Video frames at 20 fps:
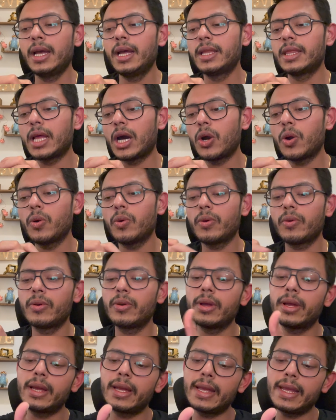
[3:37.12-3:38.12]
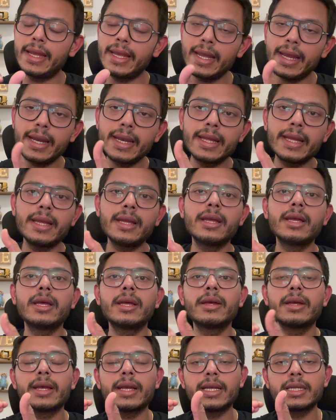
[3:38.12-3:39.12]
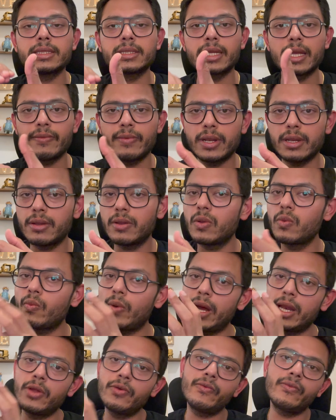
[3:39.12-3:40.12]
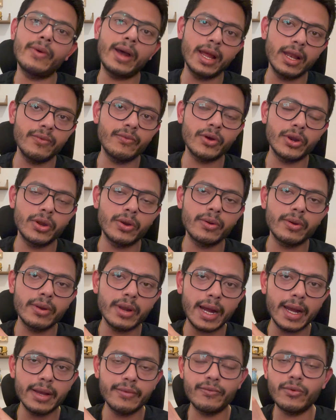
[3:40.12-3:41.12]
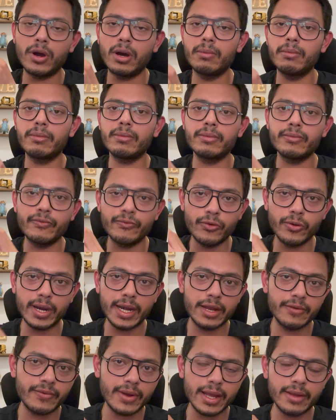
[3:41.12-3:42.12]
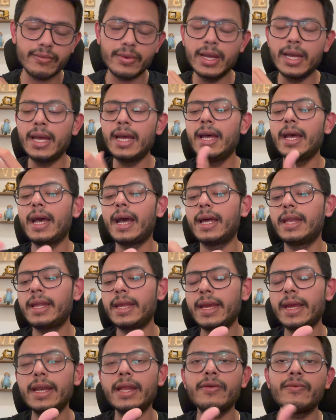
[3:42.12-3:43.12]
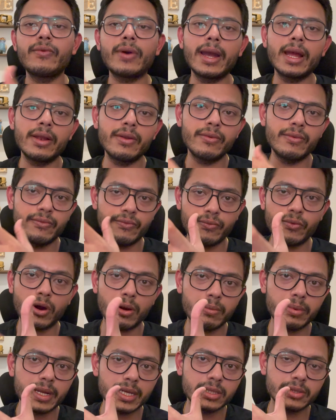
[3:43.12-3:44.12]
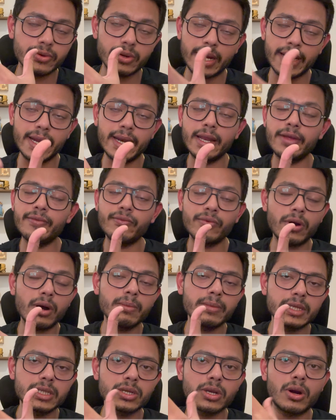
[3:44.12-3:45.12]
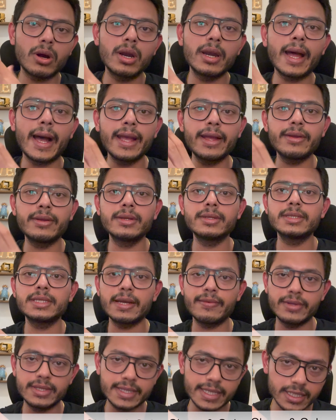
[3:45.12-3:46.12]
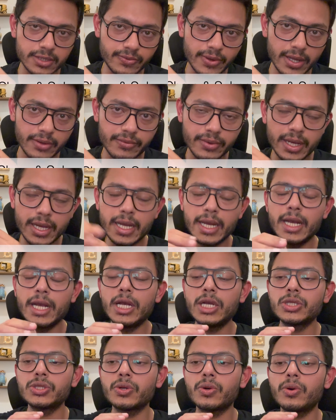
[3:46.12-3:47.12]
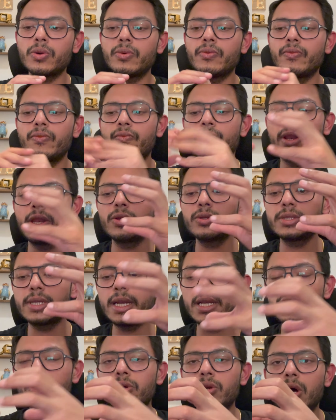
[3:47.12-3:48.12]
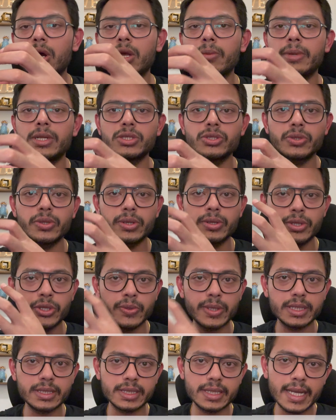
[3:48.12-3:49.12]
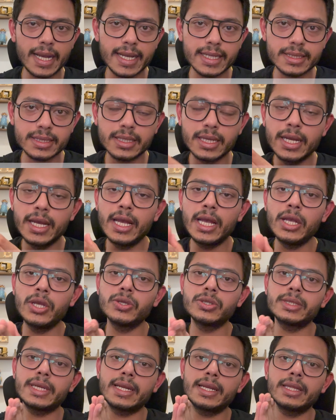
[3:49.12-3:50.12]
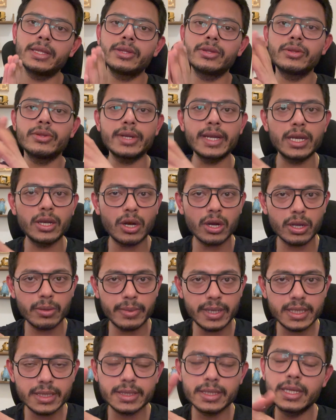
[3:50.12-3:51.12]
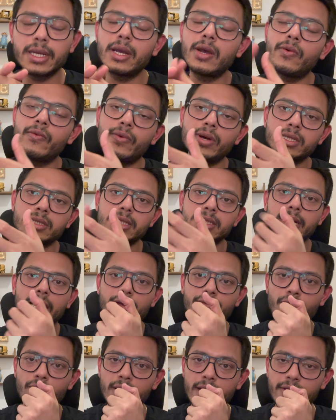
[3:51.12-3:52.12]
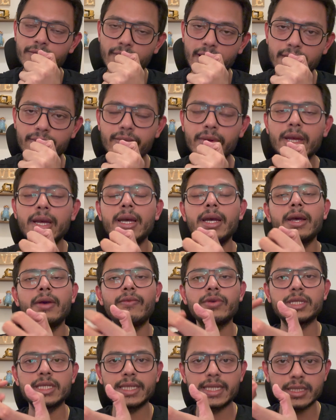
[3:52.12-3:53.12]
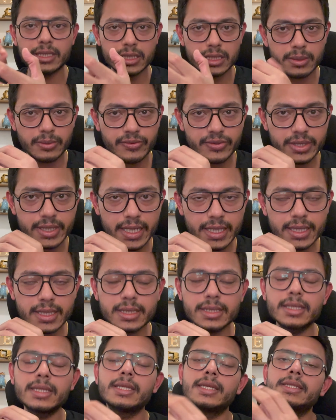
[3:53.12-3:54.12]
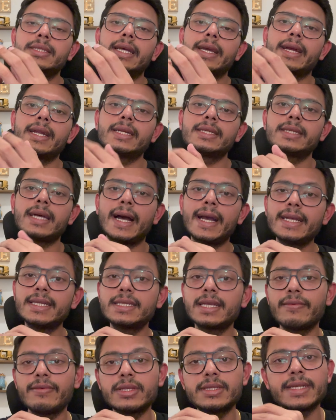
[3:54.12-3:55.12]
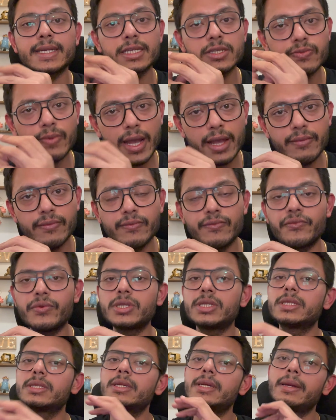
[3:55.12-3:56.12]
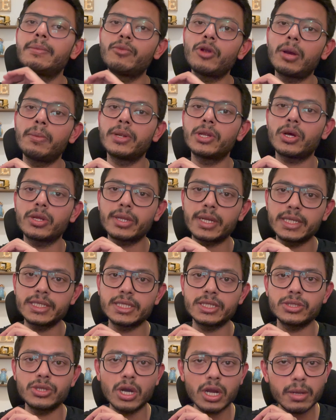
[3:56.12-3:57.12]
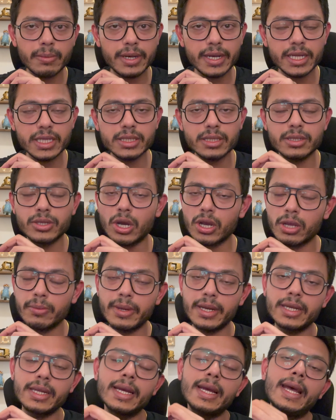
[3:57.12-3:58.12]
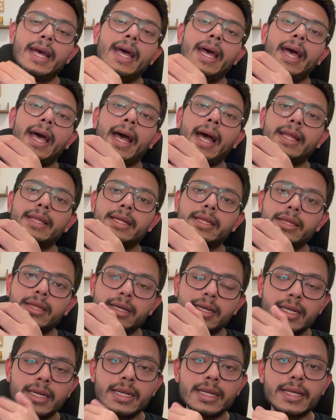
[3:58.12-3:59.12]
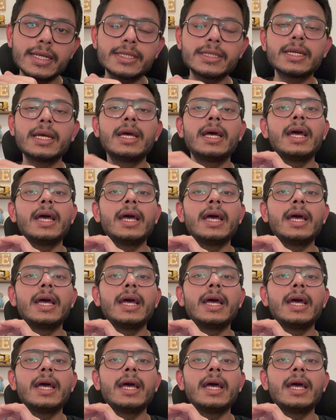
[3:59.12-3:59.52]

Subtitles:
Now EAD is given while you file for your form 485, and EAD form is called I-765. So when you send your documents to USCIS, you send in 3 documents. First is I-485, which is adjustment of status. The second is I-765, which is employment authorization document, and the third is